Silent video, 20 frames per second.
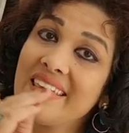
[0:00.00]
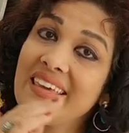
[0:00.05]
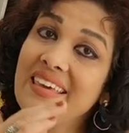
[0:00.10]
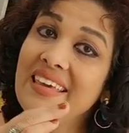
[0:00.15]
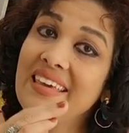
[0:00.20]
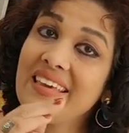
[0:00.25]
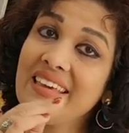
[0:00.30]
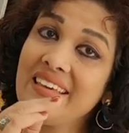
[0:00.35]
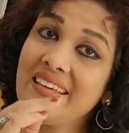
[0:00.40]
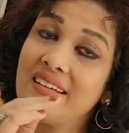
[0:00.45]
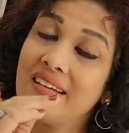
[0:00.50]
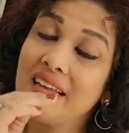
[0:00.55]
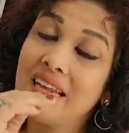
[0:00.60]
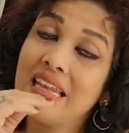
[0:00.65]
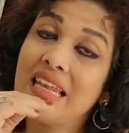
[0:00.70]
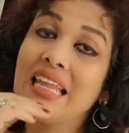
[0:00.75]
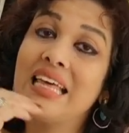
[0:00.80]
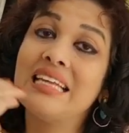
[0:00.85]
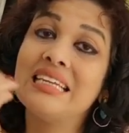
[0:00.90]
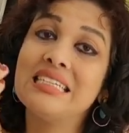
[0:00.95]
He
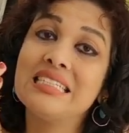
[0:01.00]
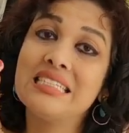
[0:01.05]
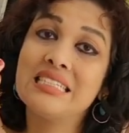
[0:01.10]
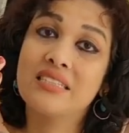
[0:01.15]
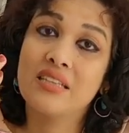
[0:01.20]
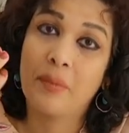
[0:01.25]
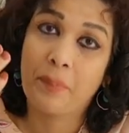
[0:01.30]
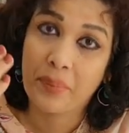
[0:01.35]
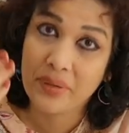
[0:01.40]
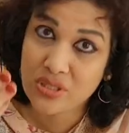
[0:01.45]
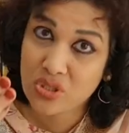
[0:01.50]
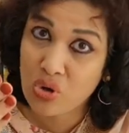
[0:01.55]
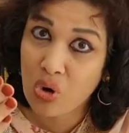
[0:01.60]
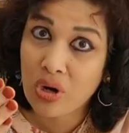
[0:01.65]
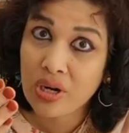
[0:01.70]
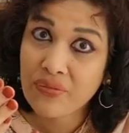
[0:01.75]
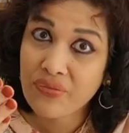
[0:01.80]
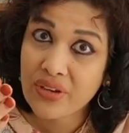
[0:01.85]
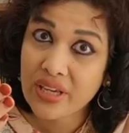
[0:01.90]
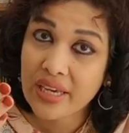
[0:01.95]
lends a
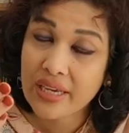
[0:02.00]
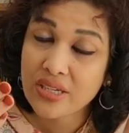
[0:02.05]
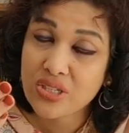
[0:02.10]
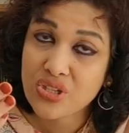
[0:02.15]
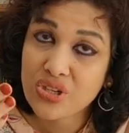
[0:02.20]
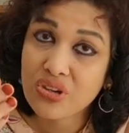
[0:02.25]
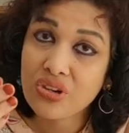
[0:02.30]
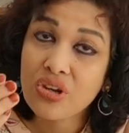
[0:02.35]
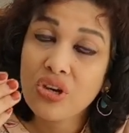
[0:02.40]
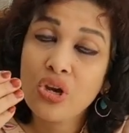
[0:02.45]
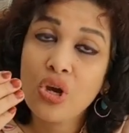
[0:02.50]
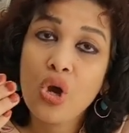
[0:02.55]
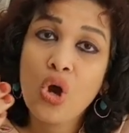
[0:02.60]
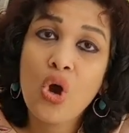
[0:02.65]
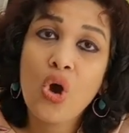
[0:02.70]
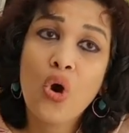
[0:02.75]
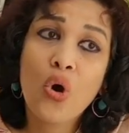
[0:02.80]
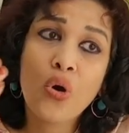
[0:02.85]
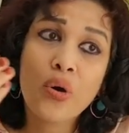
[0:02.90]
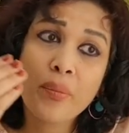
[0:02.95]
personification,
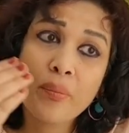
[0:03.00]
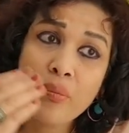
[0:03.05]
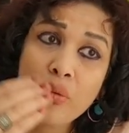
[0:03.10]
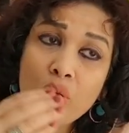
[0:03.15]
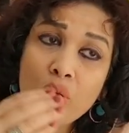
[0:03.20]
or